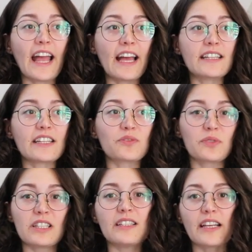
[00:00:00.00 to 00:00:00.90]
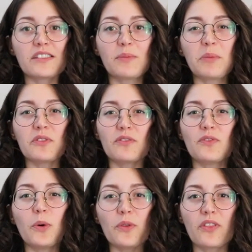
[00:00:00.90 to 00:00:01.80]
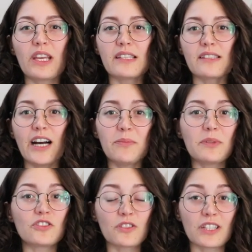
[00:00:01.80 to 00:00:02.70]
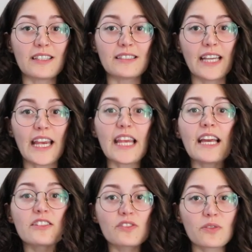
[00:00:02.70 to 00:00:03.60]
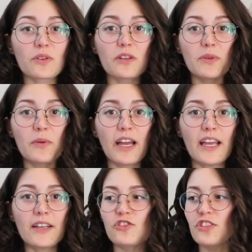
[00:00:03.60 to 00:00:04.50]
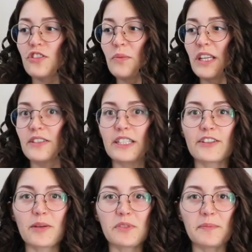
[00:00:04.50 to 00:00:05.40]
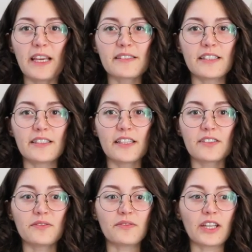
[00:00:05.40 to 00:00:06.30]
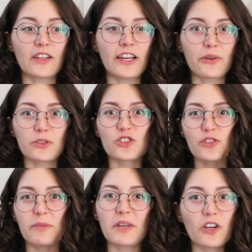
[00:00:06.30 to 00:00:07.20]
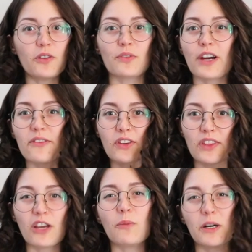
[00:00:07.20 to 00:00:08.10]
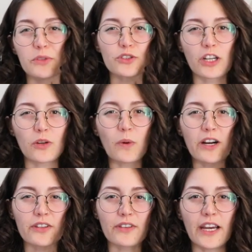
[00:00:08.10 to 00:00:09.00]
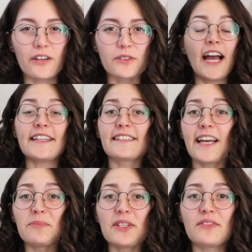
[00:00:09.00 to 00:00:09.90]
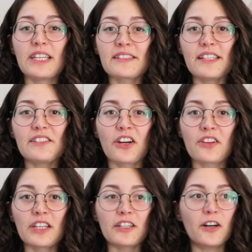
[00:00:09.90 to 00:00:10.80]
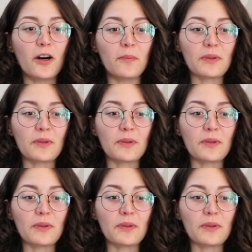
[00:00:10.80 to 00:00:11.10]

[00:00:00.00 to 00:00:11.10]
and it's really nice to be able to fold things up during the day and store them away, just so we clear up space and it doesn't feel like we're tripping over everything while we're trying to walk around. An example of this is our little